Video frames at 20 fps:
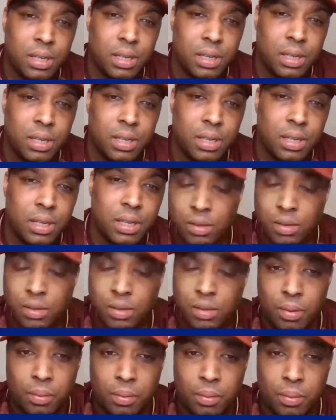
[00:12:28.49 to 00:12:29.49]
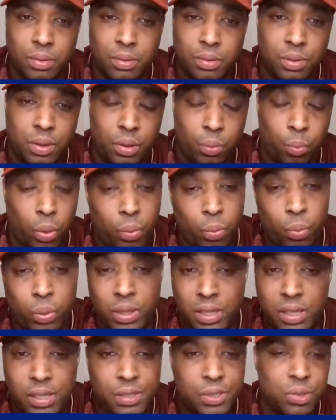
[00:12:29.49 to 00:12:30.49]
It showed us
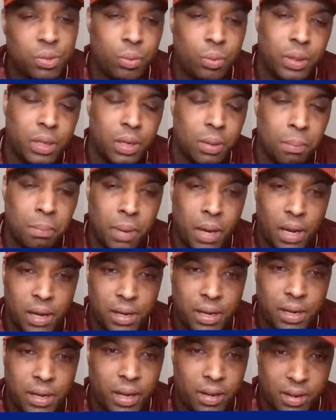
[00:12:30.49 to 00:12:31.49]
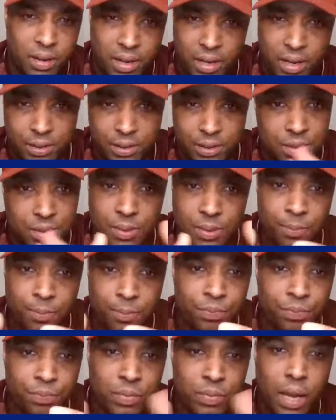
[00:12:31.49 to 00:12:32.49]
when we need to, we can batten down the hatches
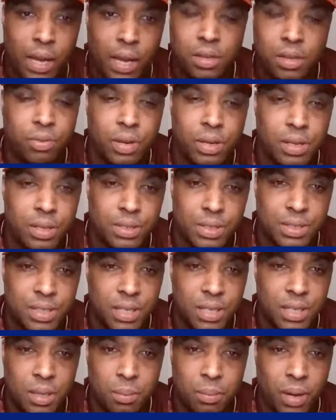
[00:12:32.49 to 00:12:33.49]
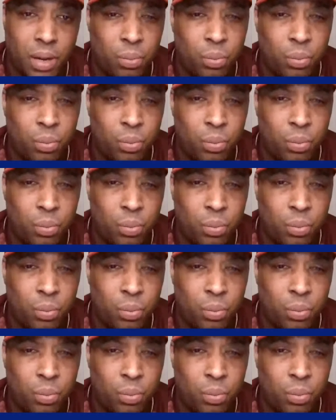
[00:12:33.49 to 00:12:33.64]
and defend as a team.